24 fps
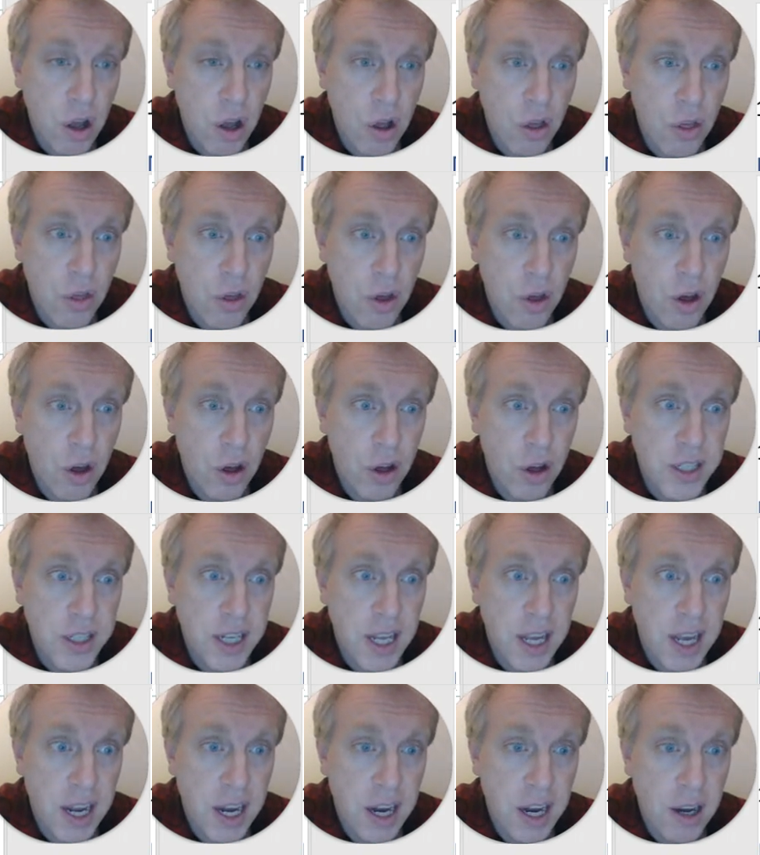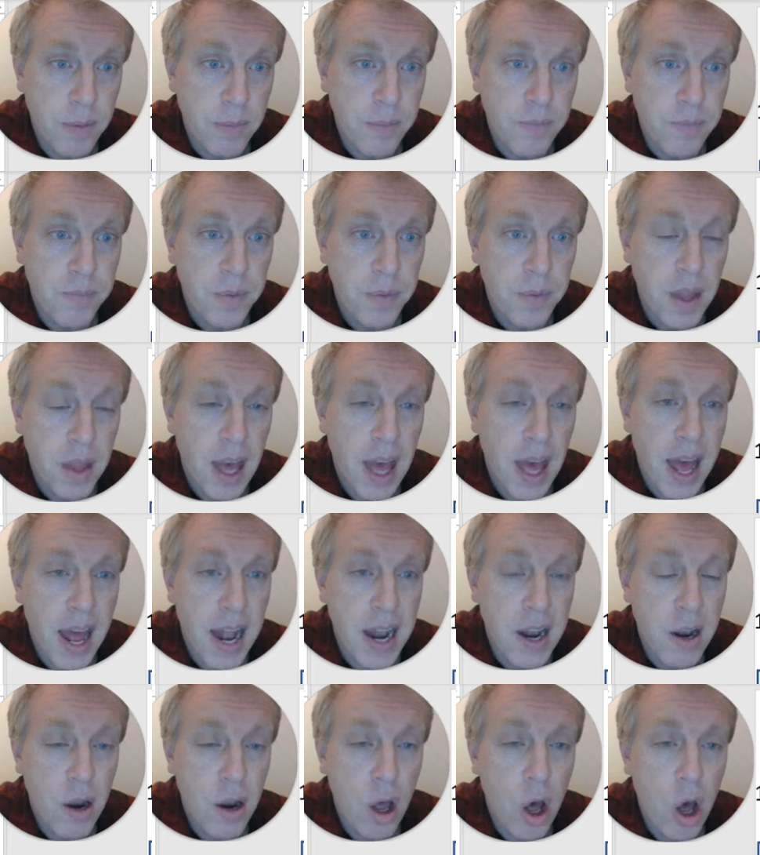13, and
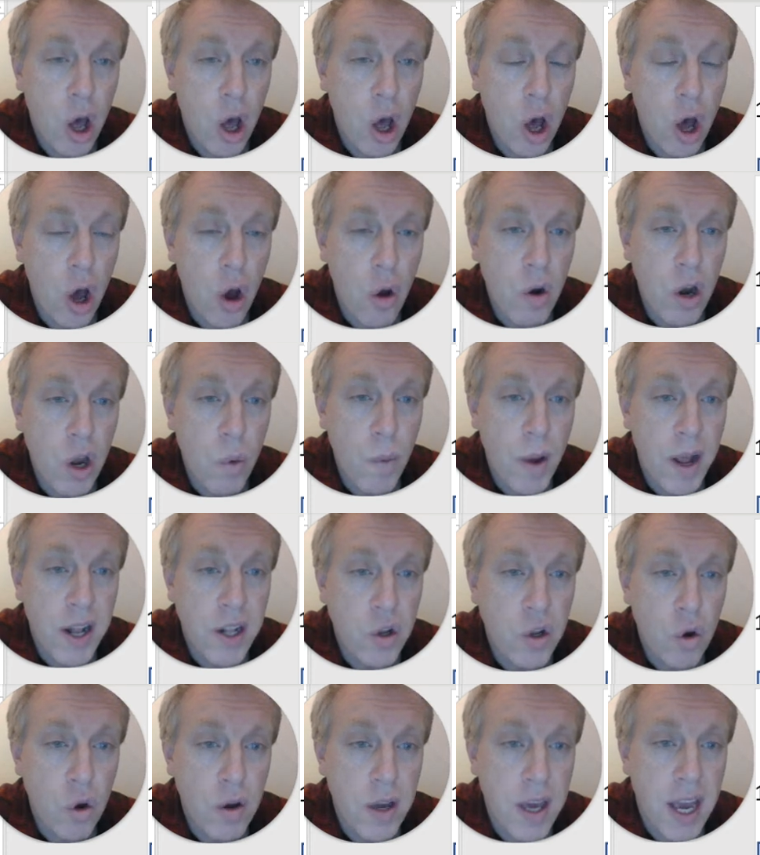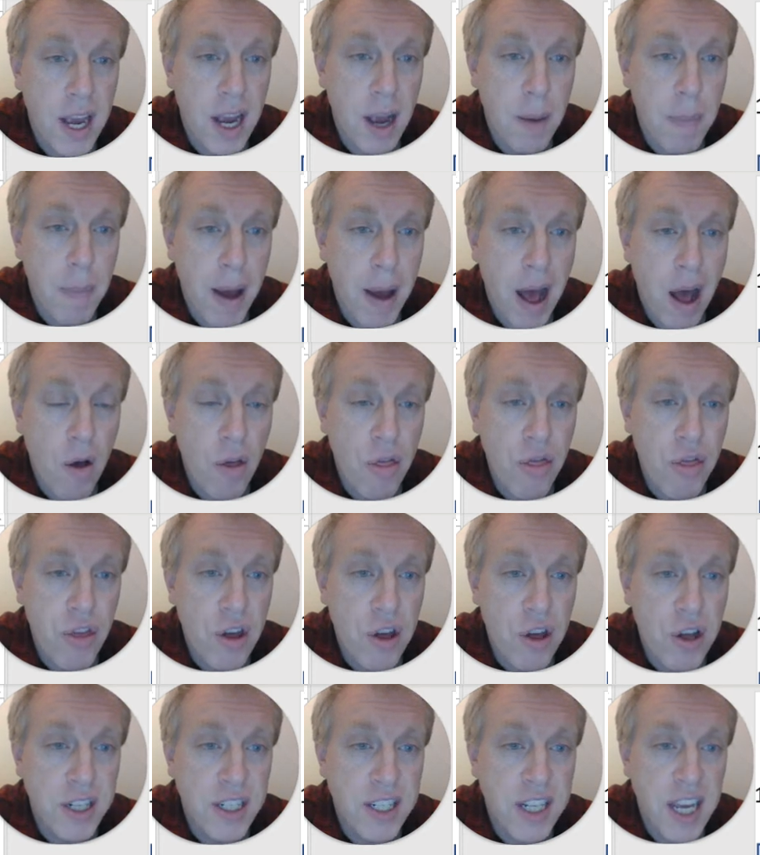only we're talking about
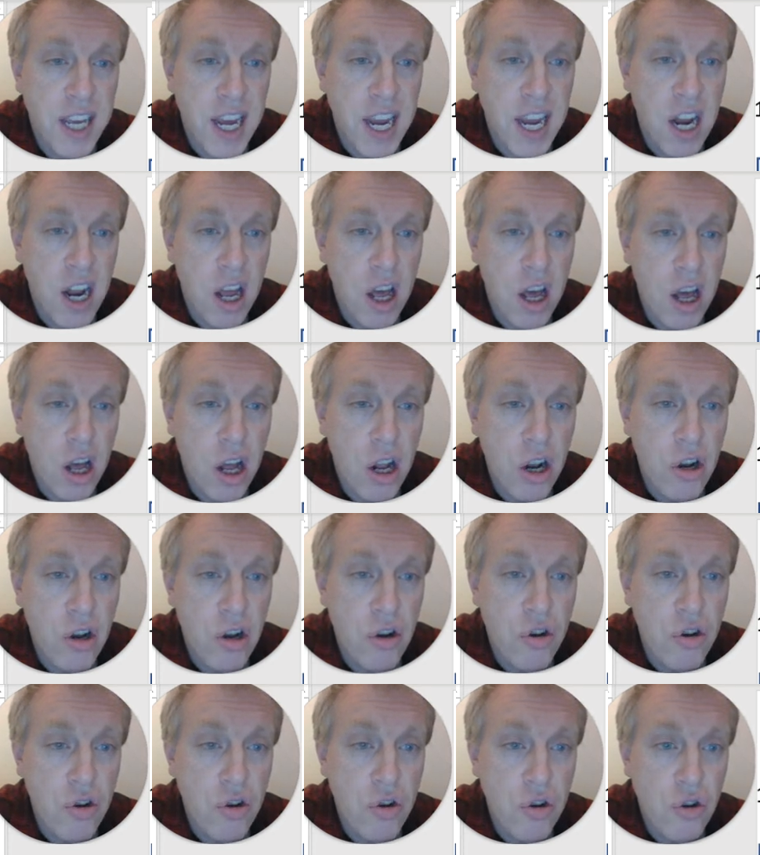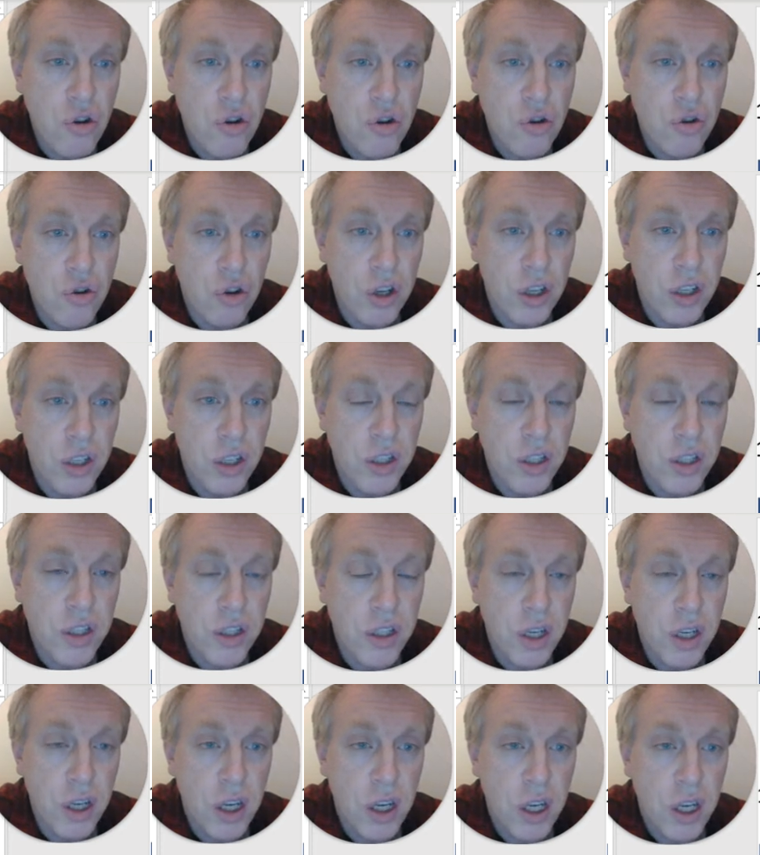13 hundredths.
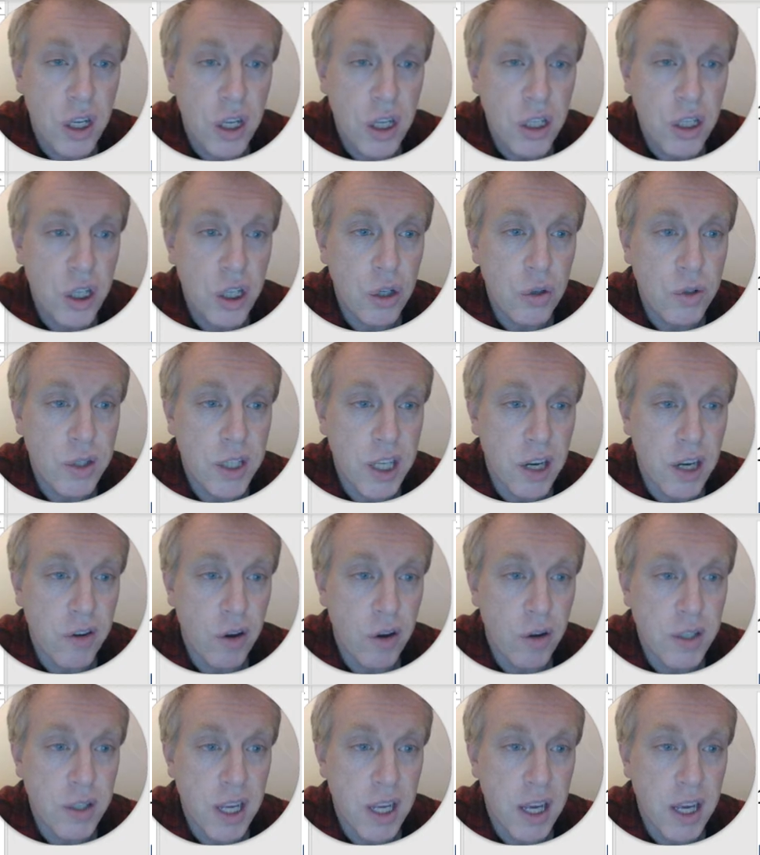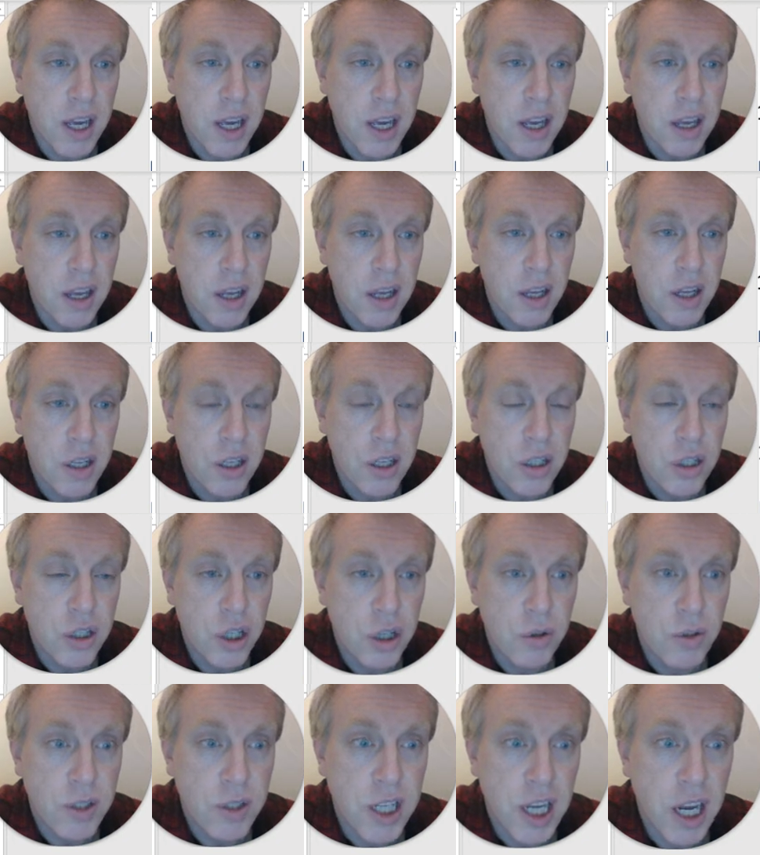2 zeros here,
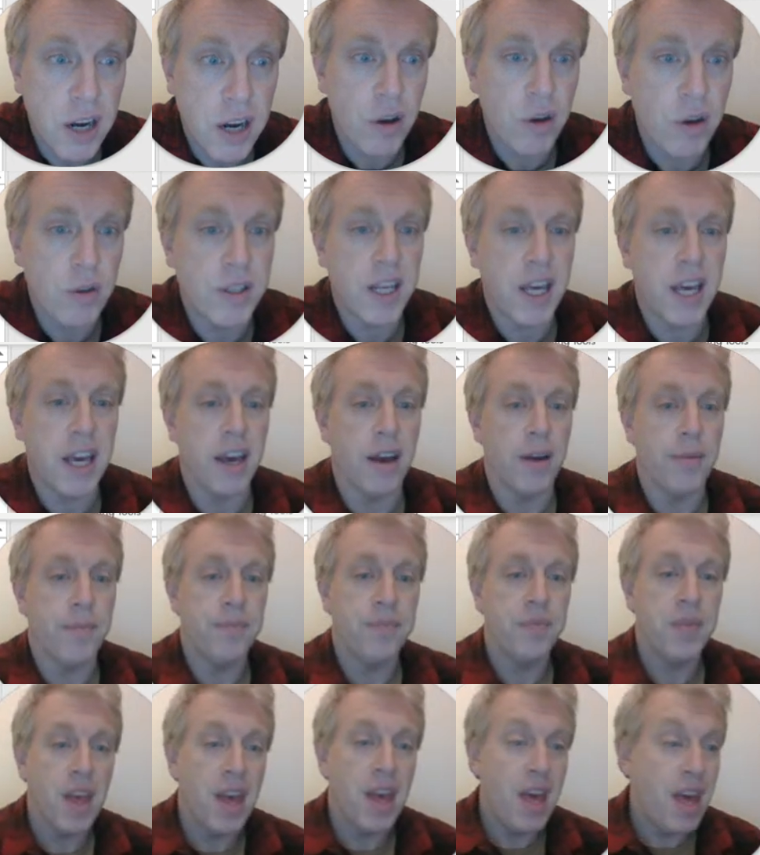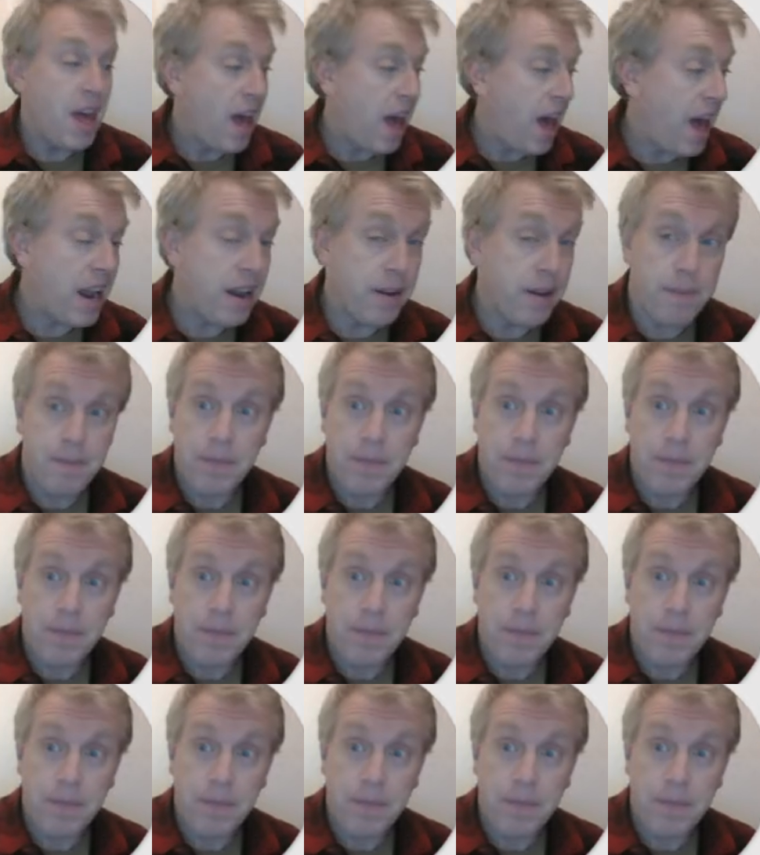2 zeros here. And